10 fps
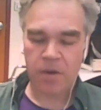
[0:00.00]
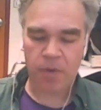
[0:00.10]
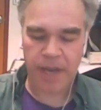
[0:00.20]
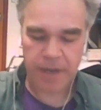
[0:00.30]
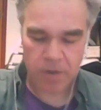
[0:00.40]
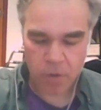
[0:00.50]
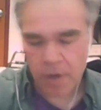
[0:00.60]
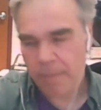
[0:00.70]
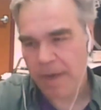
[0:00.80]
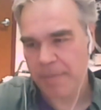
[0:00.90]
Right,
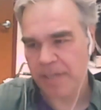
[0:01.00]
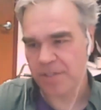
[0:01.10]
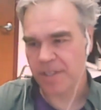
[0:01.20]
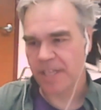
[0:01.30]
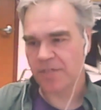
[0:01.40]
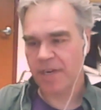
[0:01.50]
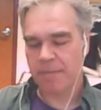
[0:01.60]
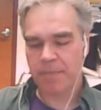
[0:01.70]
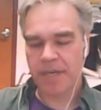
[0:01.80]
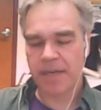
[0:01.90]
or I'm not sure that's
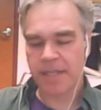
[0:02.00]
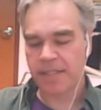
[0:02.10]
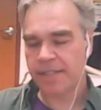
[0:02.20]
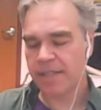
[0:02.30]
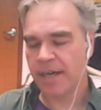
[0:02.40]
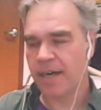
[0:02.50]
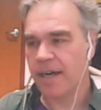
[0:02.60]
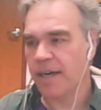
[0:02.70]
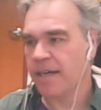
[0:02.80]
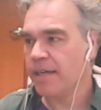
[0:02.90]
right, but it's.
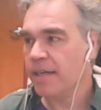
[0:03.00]
uh